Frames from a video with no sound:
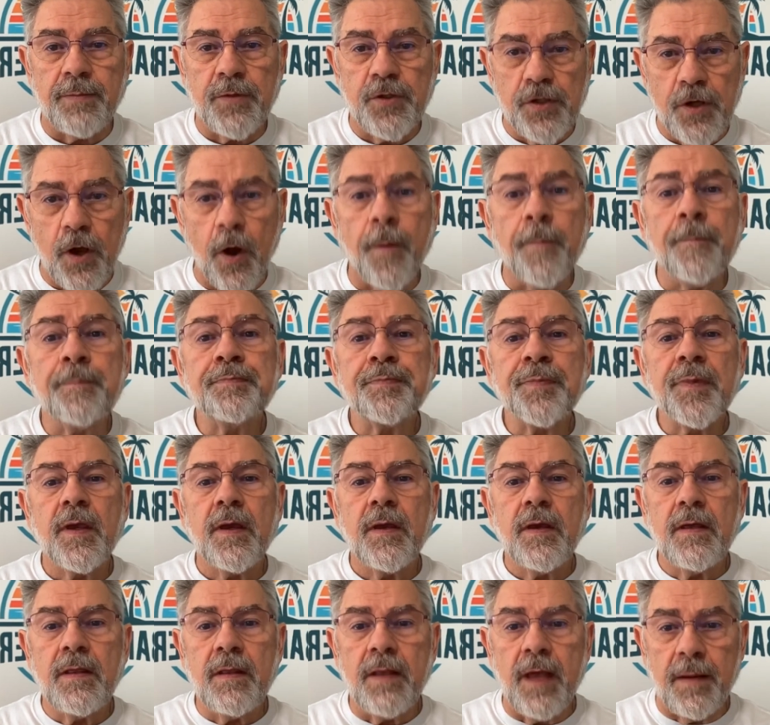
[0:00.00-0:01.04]
So,
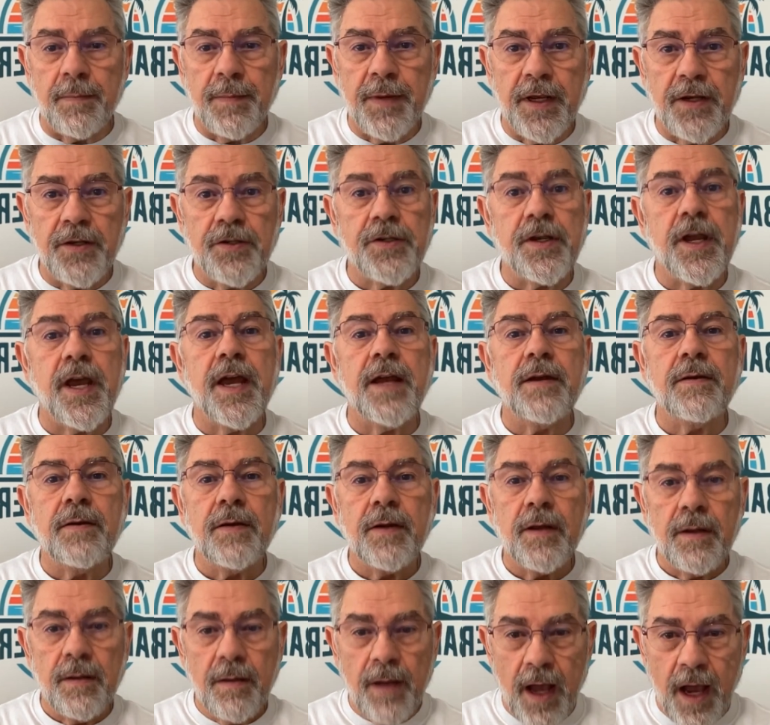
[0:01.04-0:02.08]
that being said,
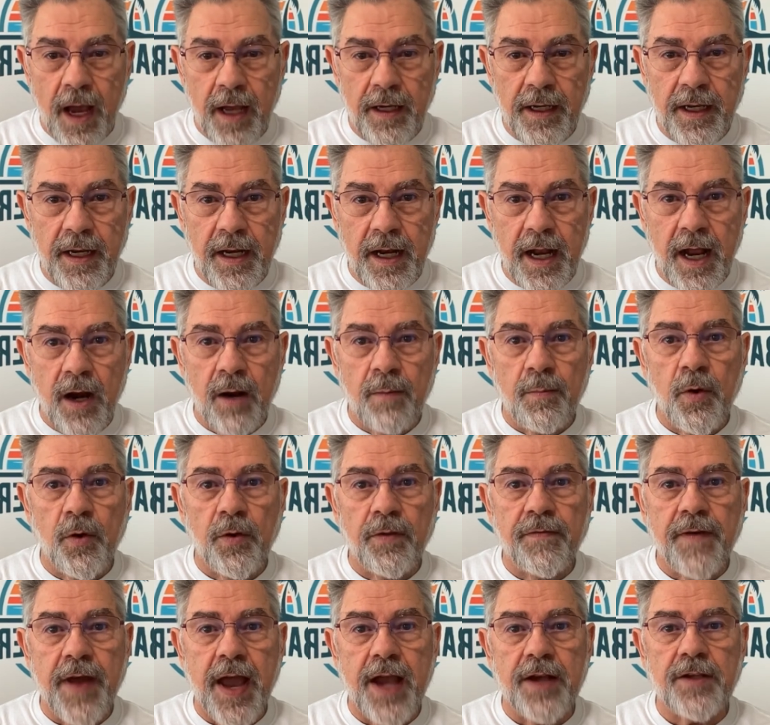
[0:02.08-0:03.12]
Eileen and I are
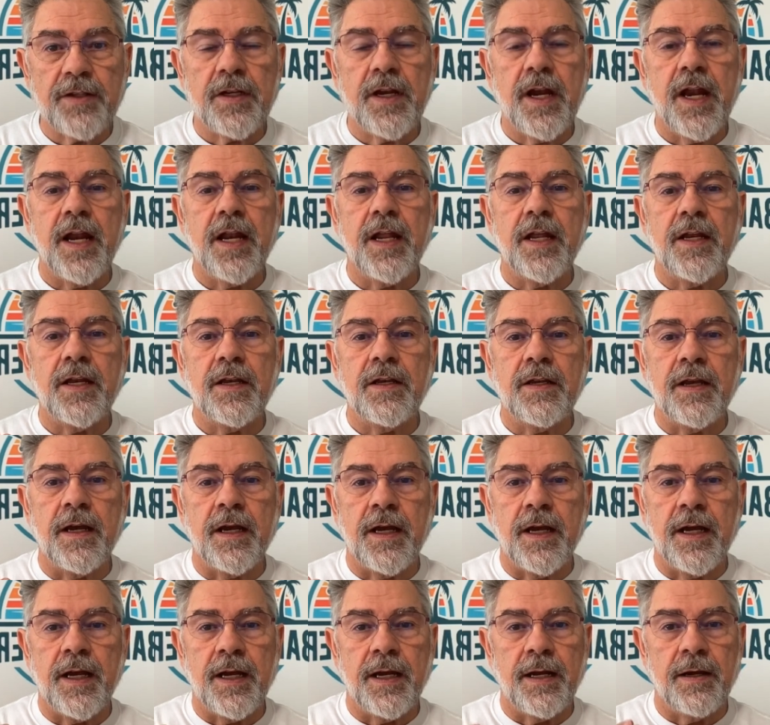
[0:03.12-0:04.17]
both vaccinated.
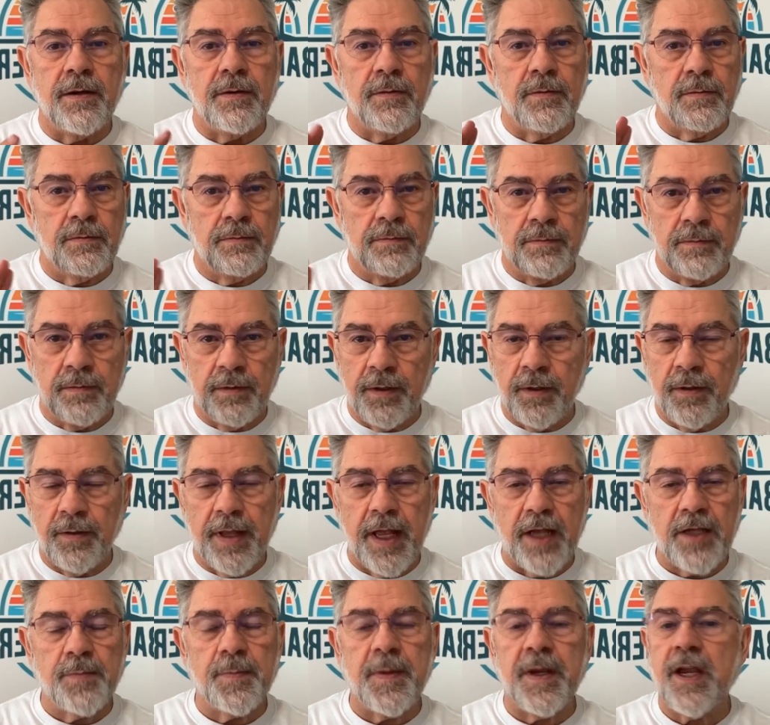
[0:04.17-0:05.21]

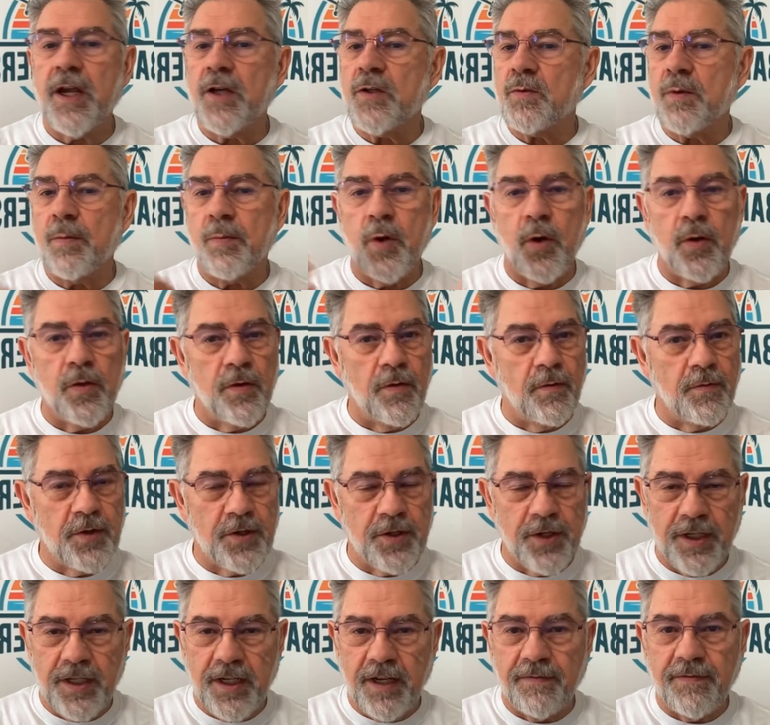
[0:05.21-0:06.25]
That's because we're both over
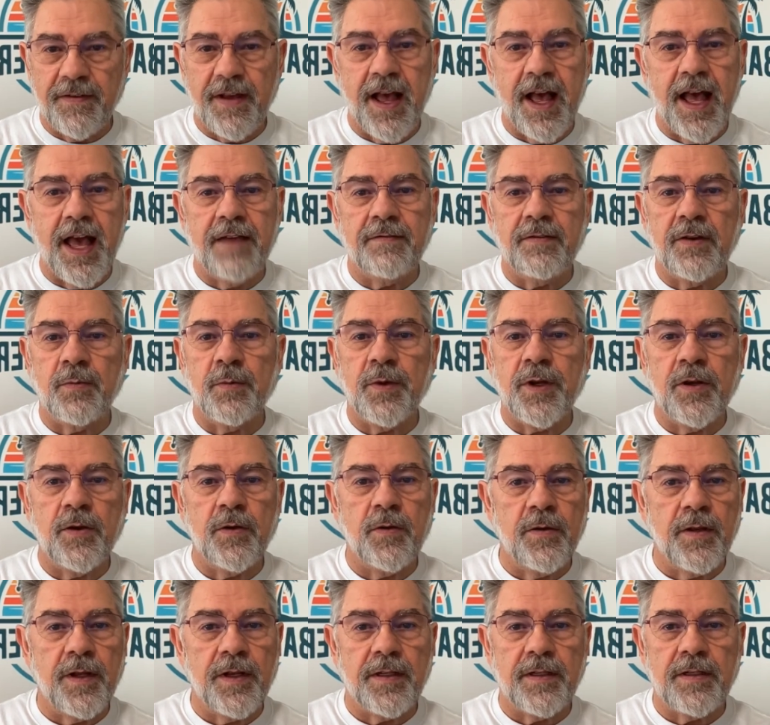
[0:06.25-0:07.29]
65, and we
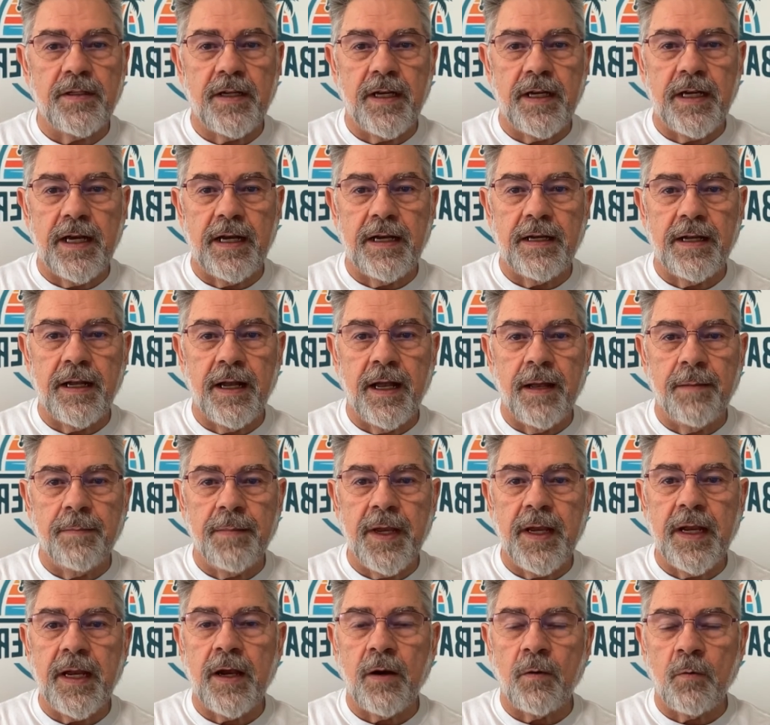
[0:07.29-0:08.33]
knew that
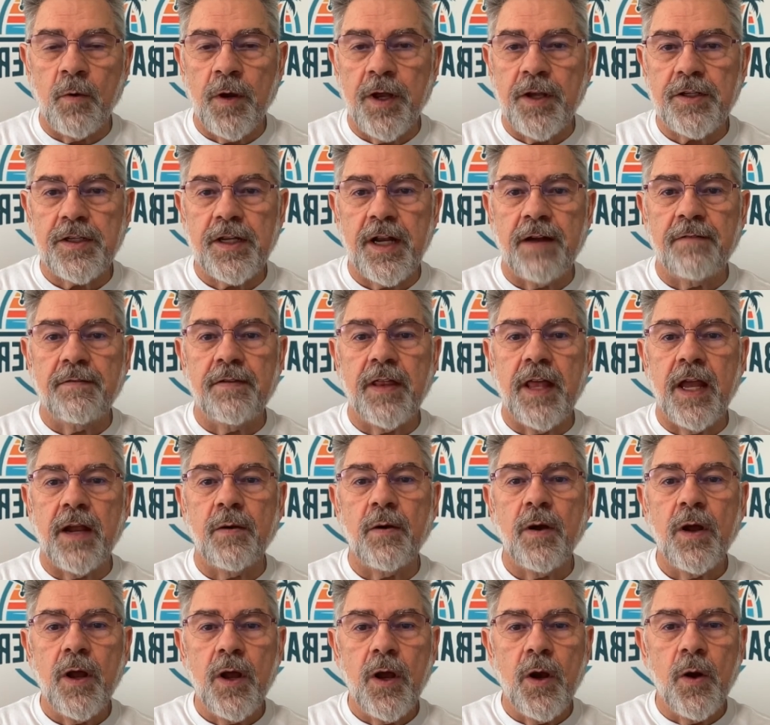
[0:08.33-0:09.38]
being at risk and everything,
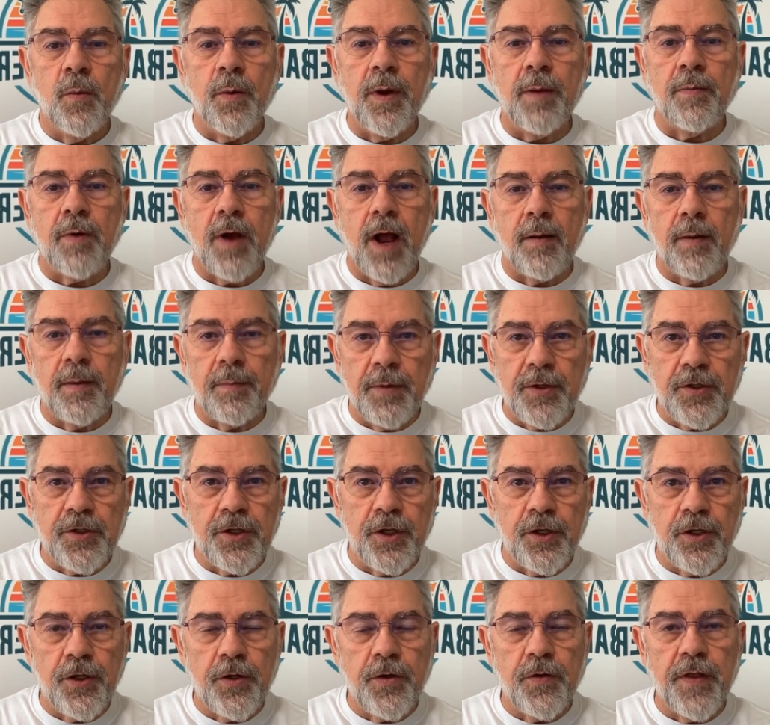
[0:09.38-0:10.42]
we probably
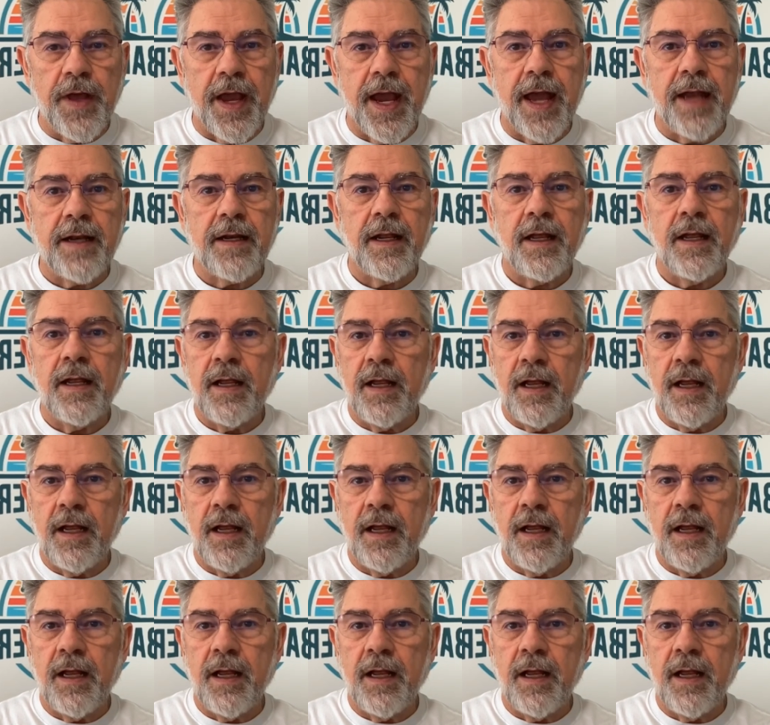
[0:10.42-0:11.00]
should do that.